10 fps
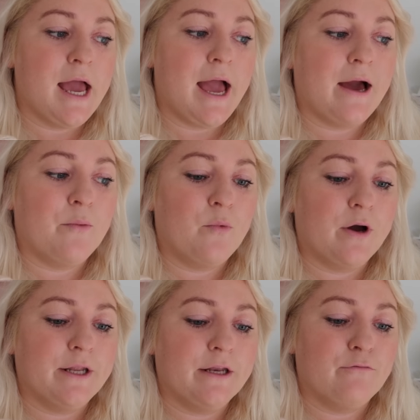and
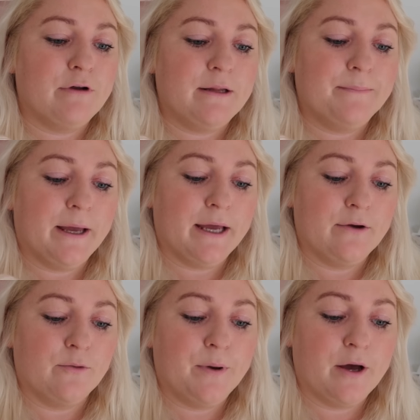one in a really
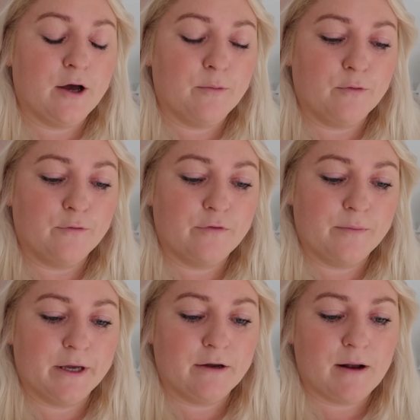pale purple for
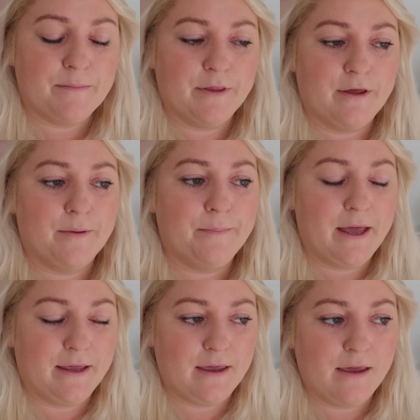my grandmother
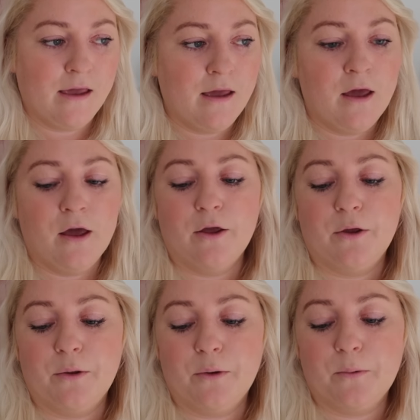Peggy,
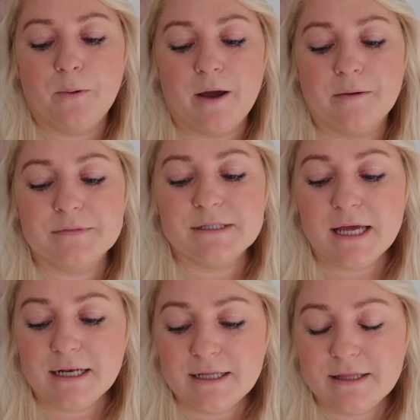who
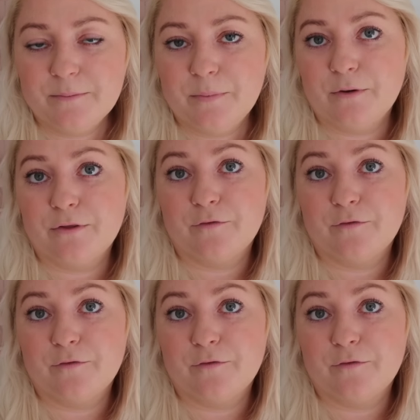sadly they both